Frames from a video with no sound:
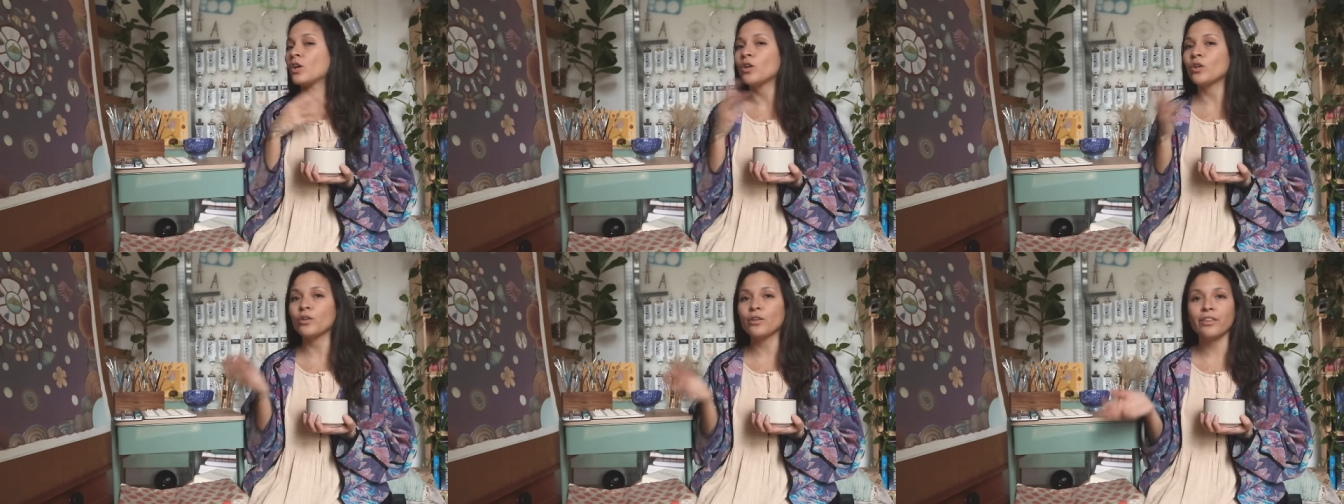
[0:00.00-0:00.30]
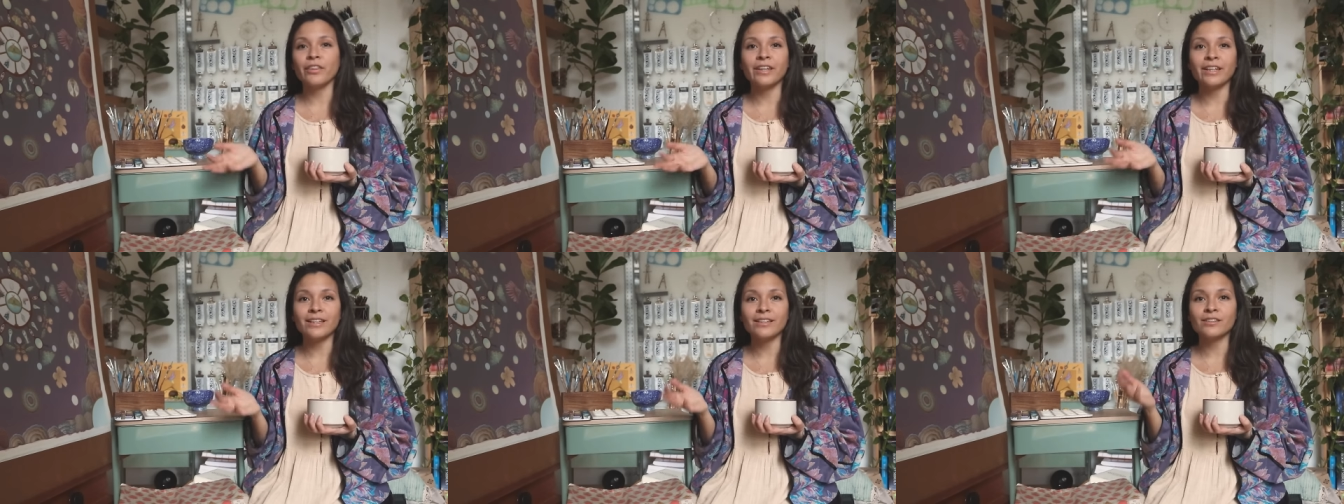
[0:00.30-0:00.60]

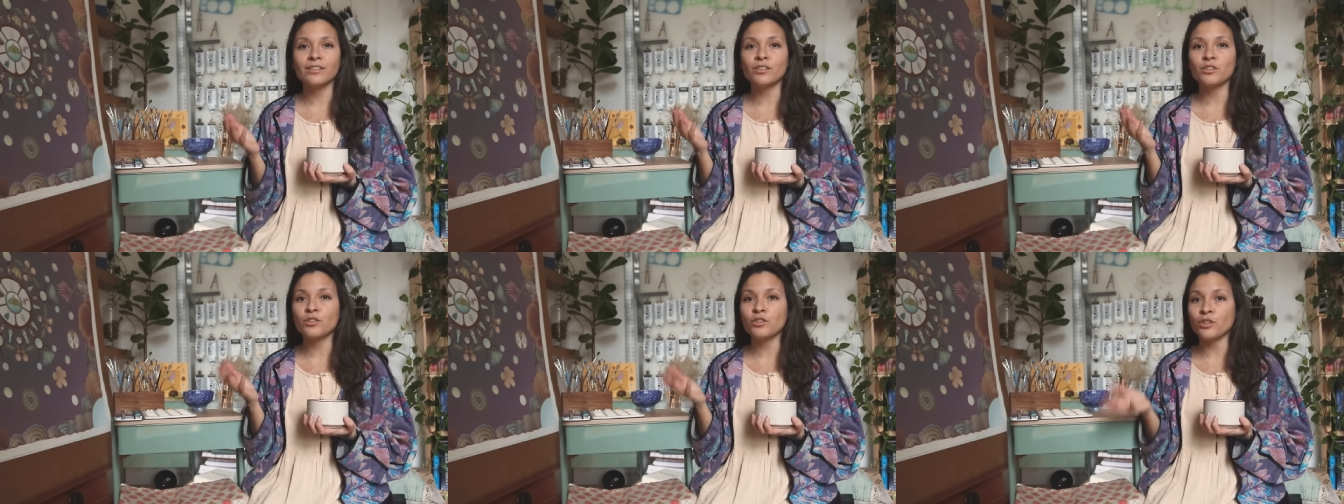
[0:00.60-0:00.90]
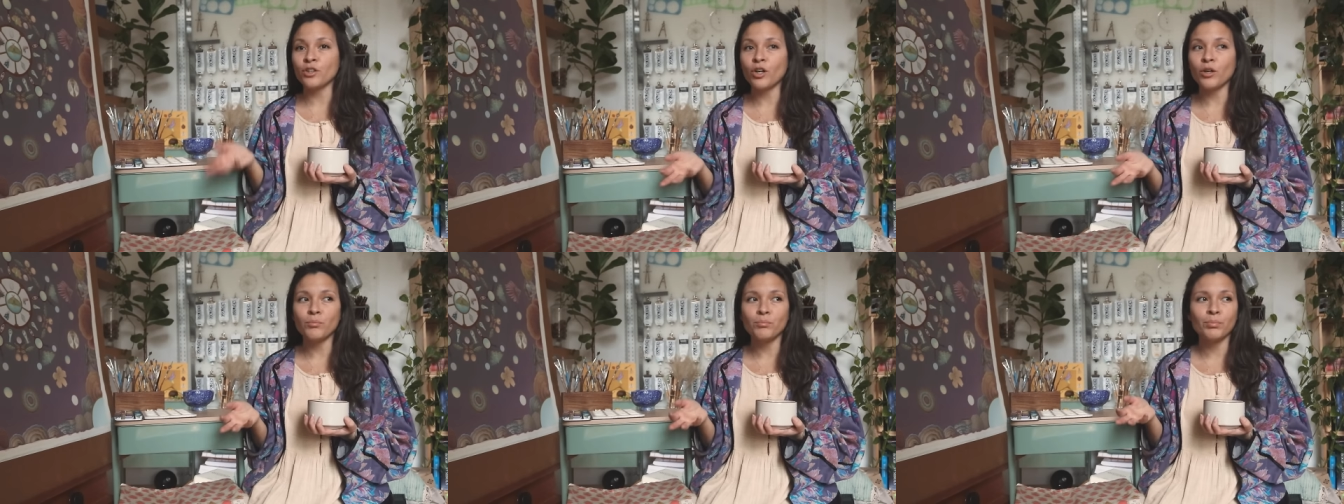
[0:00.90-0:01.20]
all things
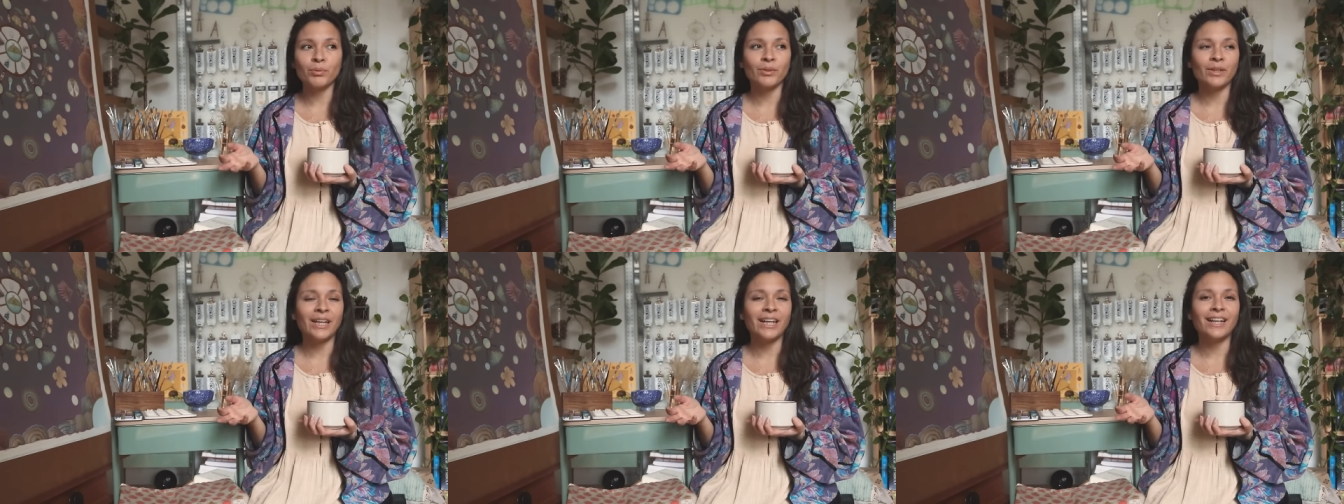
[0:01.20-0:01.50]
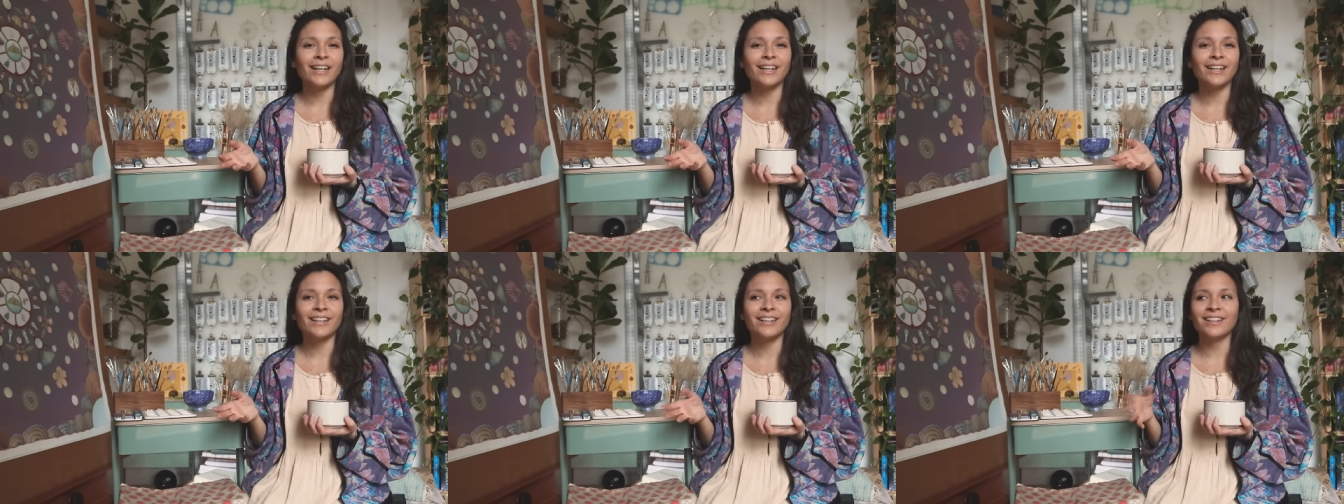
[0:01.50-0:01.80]
shop
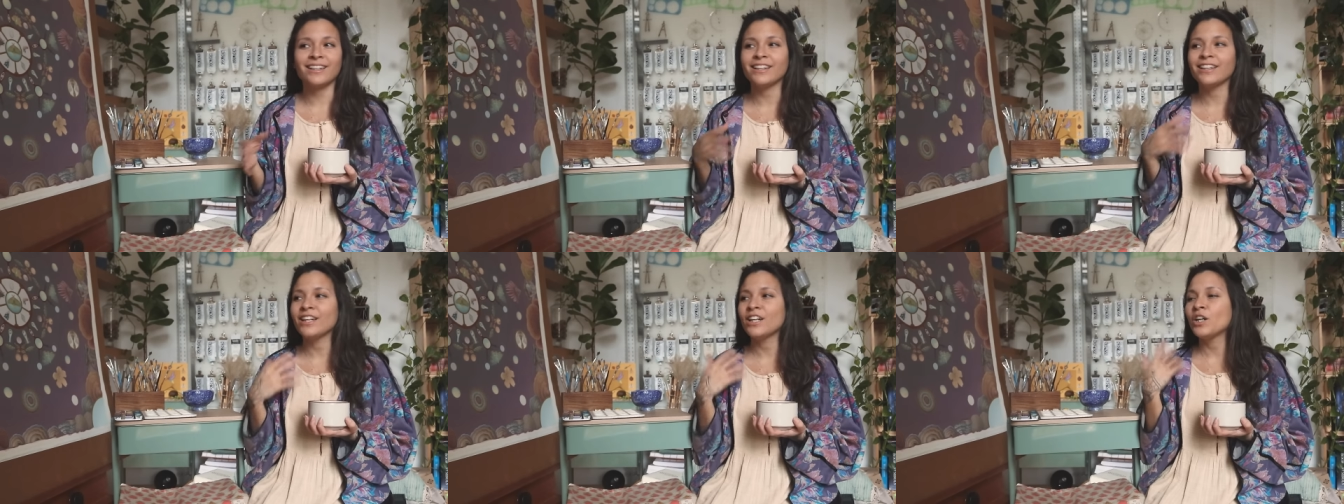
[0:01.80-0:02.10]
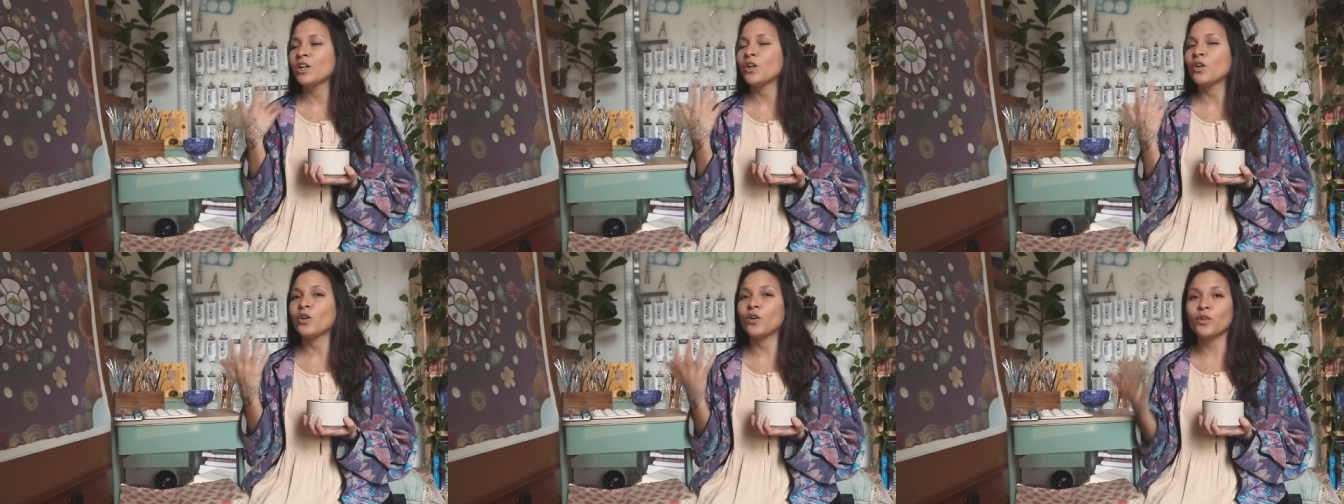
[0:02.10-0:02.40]
and
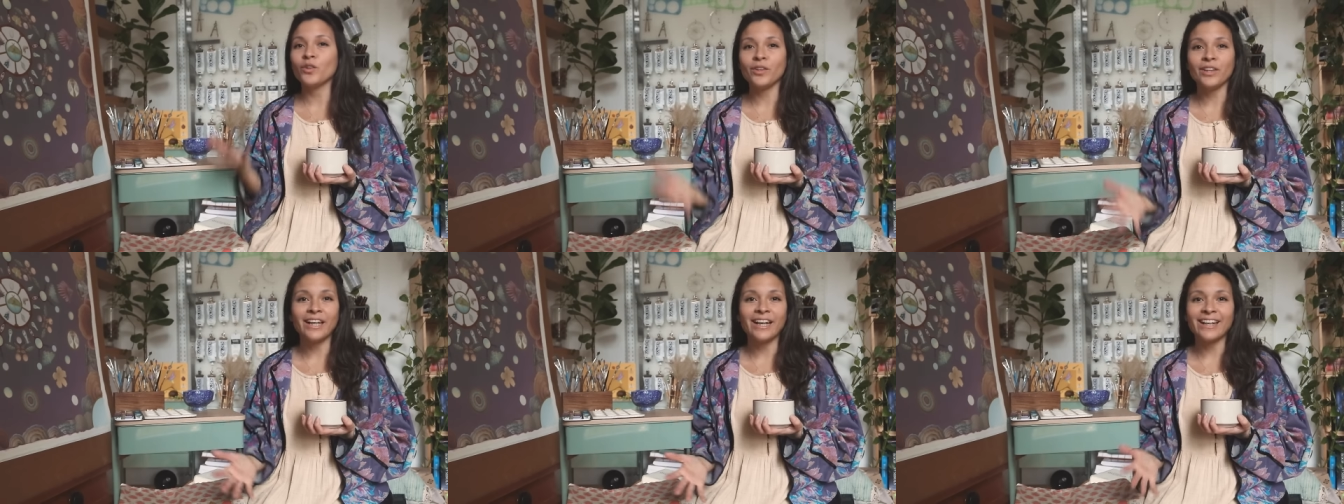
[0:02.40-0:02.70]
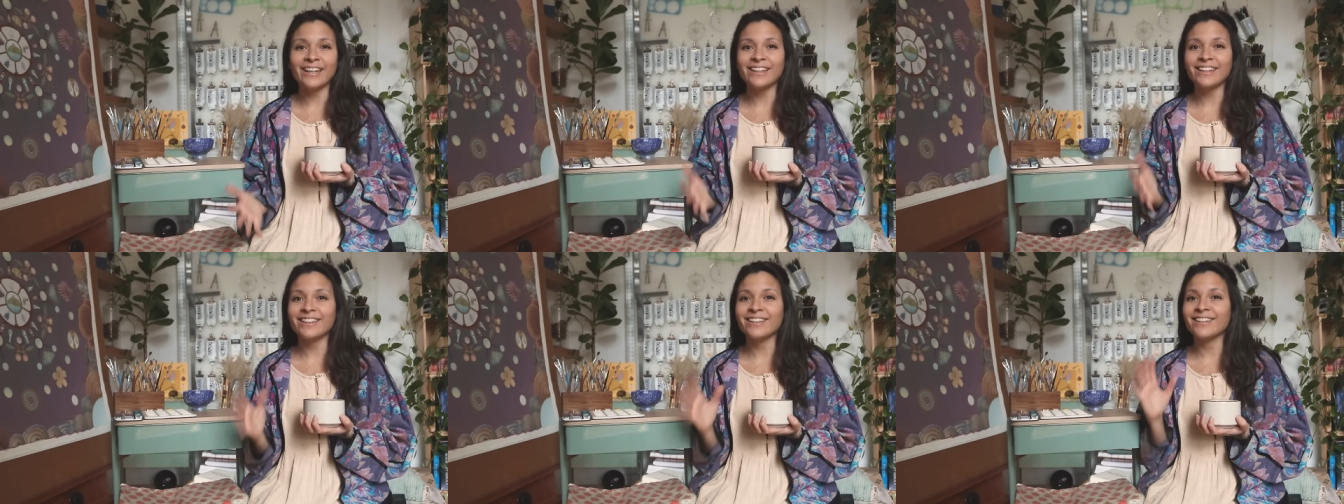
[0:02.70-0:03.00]

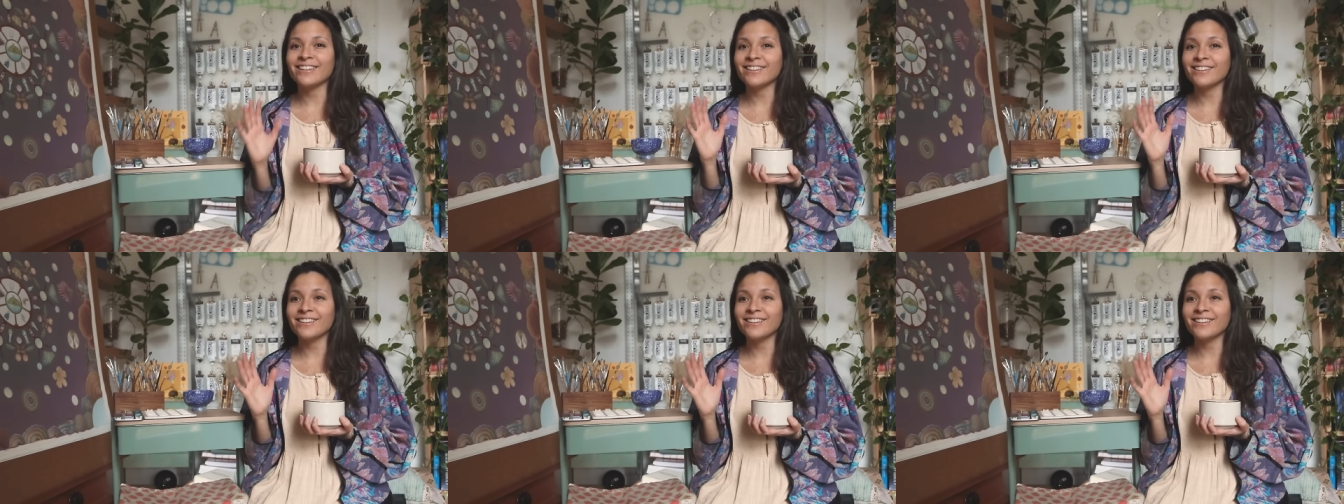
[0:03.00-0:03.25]
online